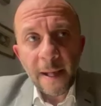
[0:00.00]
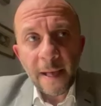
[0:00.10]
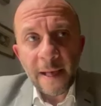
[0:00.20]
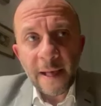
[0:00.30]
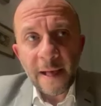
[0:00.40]

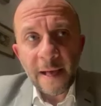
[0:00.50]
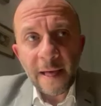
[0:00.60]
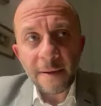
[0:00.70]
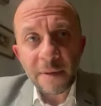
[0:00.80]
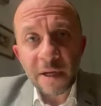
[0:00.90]

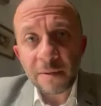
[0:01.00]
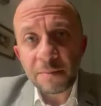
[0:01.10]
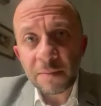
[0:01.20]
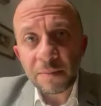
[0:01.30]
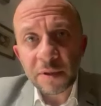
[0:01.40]
and many
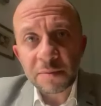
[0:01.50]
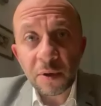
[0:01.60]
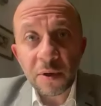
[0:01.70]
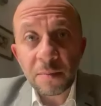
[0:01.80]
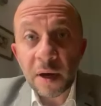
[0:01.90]
people
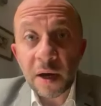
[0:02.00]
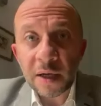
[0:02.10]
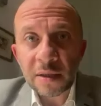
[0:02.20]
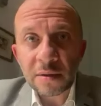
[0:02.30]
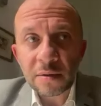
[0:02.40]
spoke about it